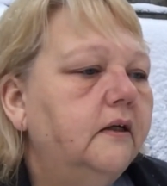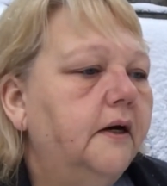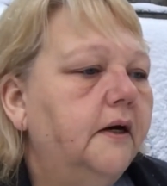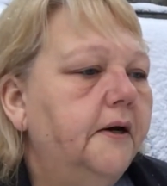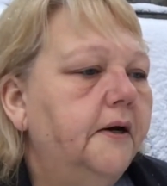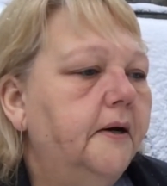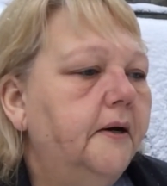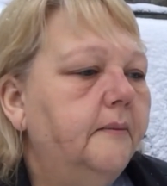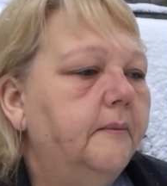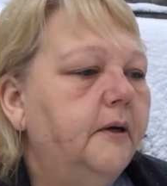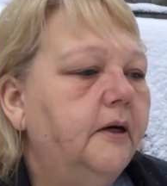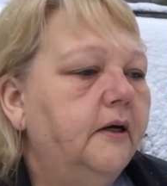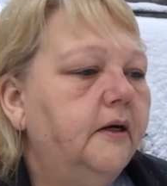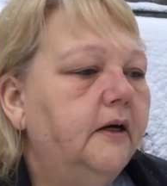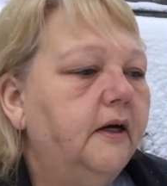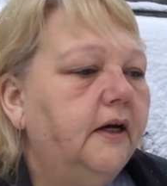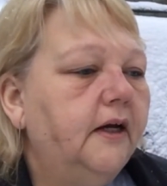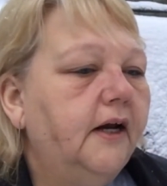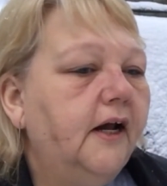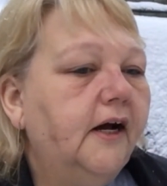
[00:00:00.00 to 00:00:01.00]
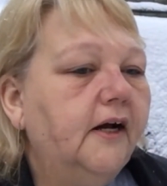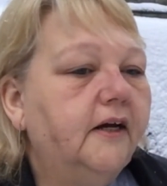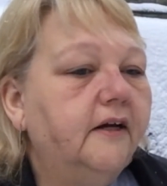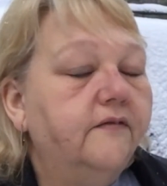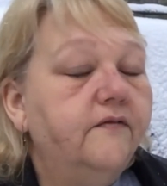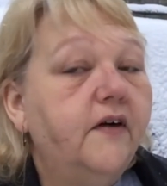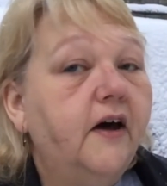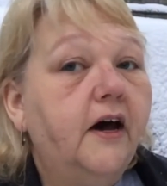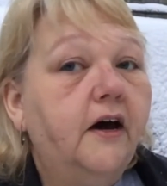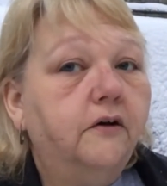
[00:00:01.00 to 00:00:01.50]
And I
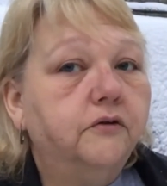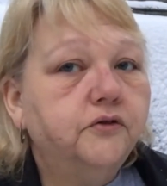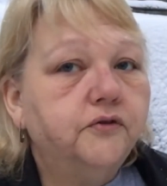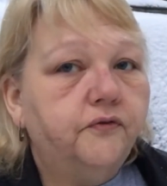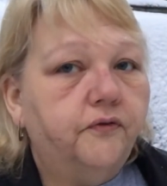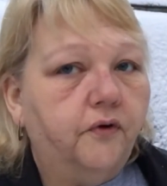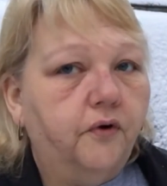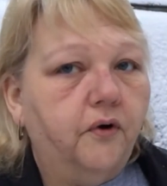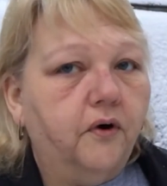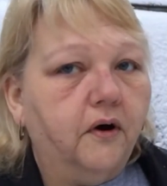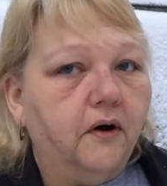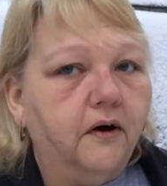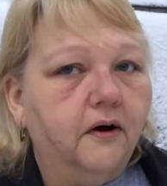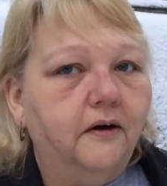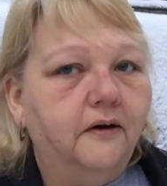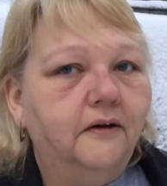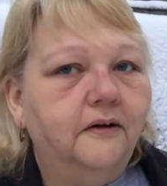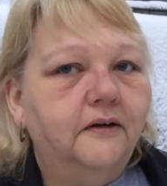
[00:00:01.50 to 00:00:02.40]
can vouch for